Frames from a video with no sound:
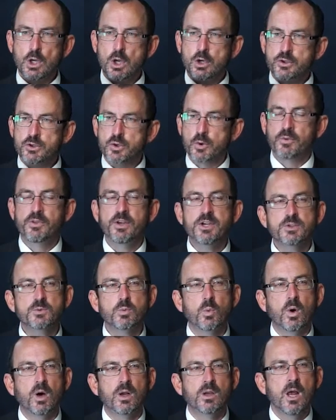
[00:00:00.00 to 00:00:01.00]
So
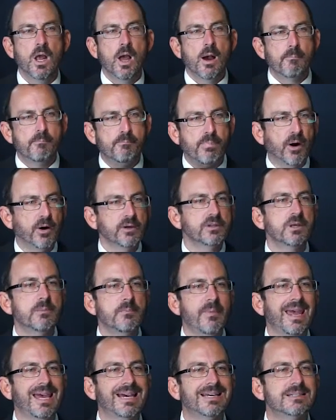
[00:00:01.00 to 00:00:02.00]
this one,
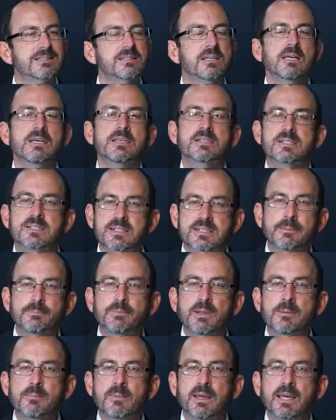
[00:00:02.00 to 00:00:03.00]
Bartimaeus,
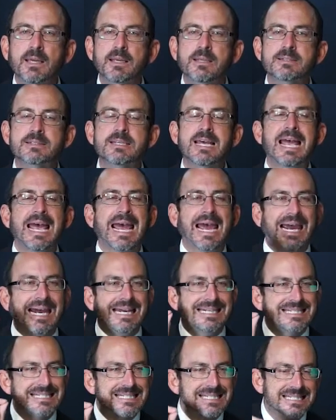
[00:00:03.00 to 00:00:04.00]
simply means
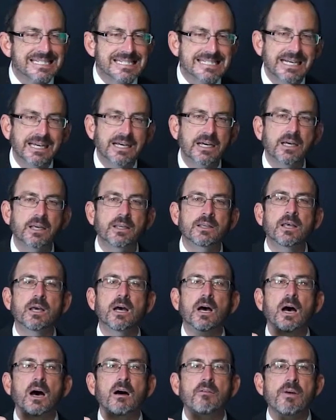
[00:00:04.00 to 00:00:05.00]
a son
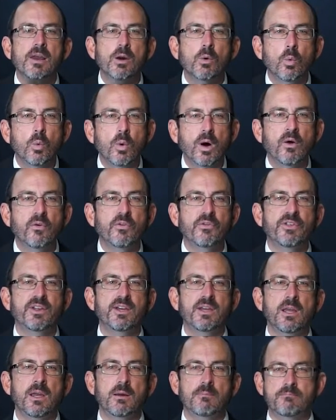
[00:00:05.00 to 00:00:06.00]
of a
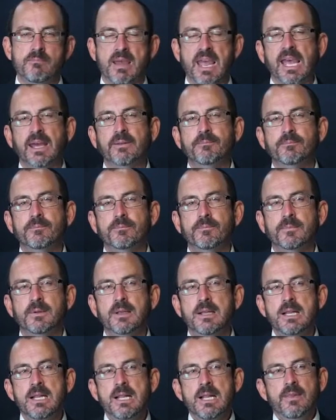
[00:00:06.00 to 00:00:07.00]
wealthy man.
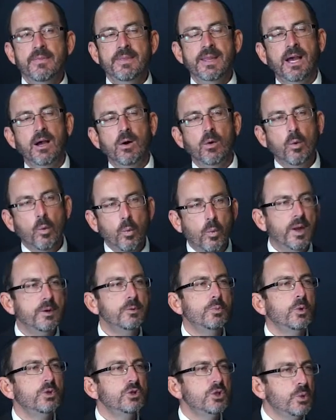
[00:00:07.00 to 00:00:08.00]
Now,
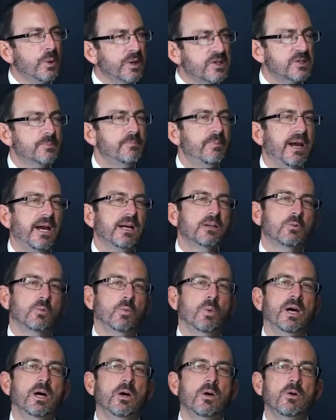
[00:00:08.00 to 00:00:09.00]
what would you expect?
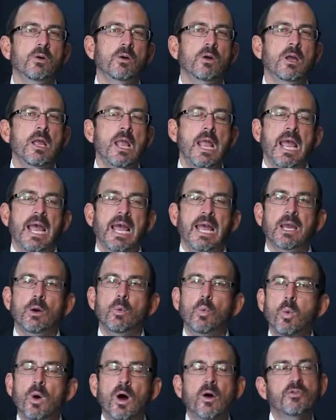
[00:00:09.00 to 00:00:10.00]
Well, a
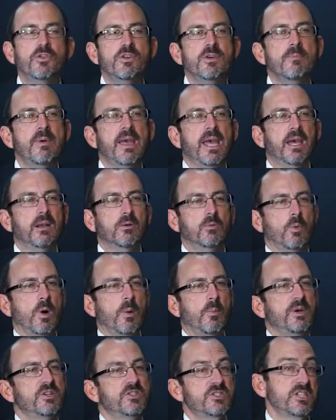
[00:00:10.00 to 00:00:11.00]
wealthy man,
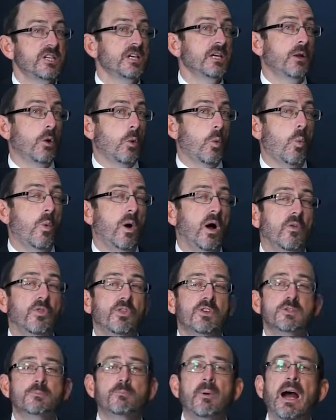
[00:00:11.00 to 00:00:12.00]
what we see,
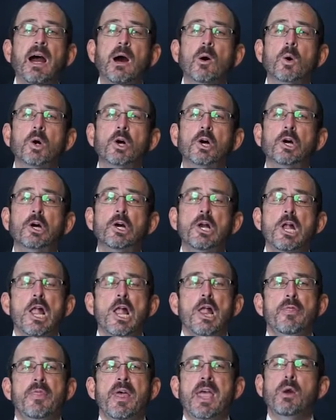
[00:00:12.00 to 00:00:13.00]
wealth is power.
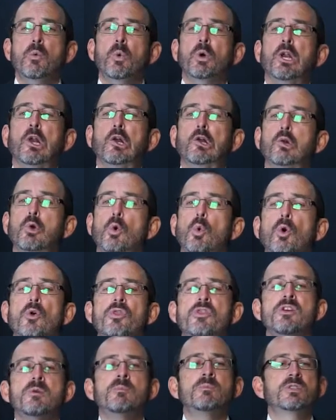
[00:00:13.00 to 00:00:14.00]
They would
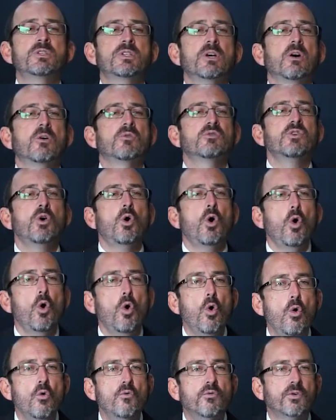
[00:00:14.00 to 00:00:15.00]
lord themselves
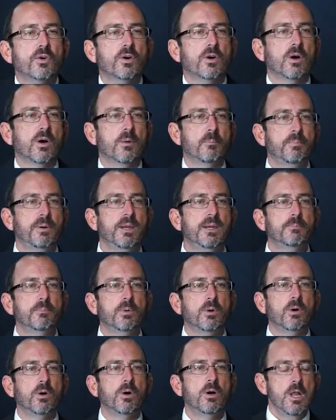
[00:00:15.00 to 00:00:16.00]
over
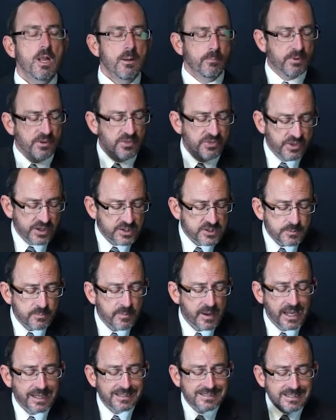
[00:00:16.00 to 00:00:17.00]
people. But this
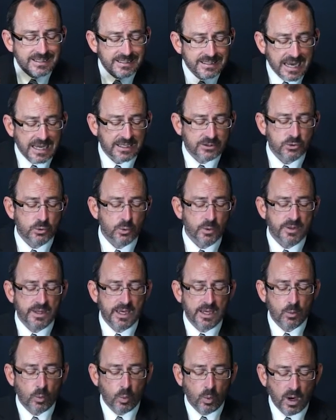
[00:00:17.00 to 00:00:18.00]
man's not doing
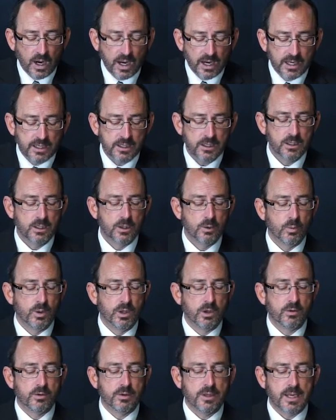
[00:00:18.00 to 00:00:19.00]
that. Why?
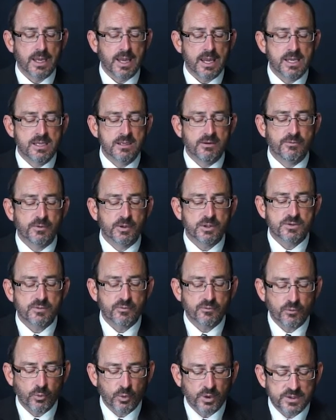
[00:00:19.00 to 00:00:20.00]
Well, in the verse
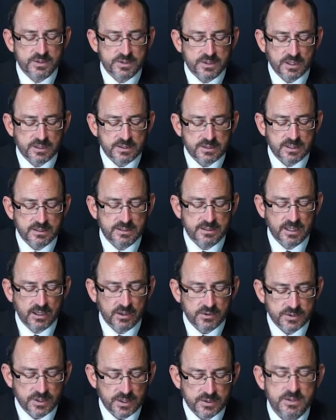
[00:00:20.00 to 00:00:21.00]
46, it
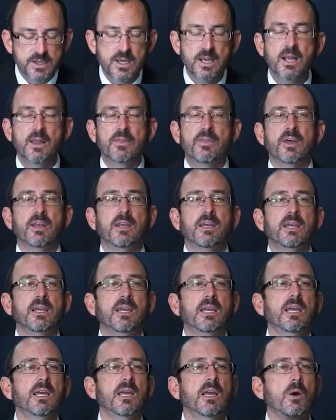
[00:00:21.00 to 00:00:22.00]
tells us that
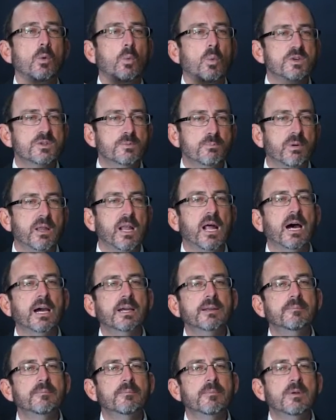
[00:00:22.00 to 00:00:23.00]
he was blind.